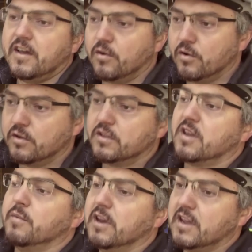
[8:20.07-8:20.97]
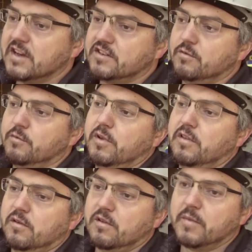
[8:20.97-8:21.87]
and all the communication would be
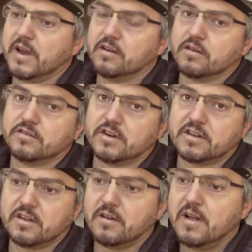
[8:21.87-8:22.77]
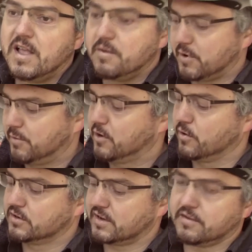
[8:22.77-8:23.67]
through the main contractor. But
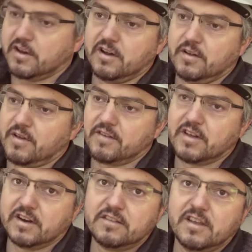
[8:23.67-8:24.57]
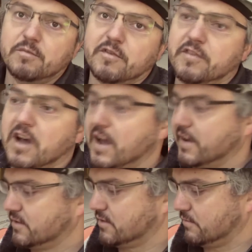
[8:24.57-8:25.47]
because I've got a team of
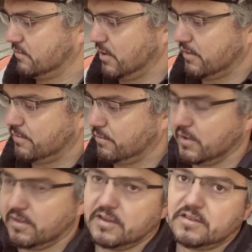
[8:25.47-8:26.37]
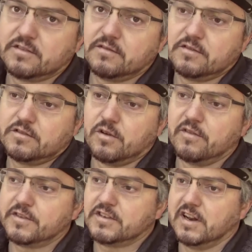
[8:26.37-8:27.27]
guys with this sort
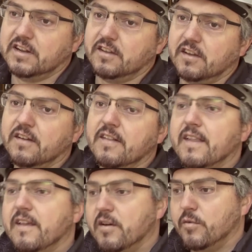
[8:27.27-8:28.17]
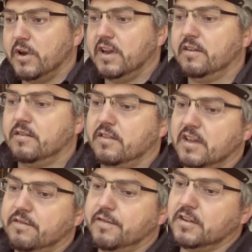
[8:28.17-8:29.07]
of facility, we
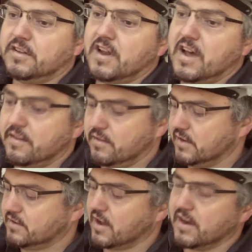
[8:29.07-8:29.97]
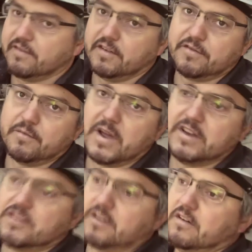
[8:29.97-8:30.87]
then filter down this kind of
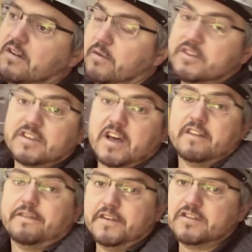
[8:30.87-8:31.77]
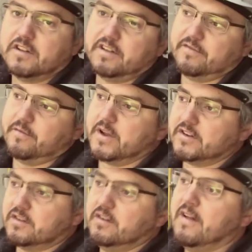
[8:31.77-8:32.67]
information, which is unofficial
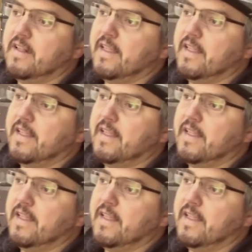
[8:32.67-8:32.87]
information,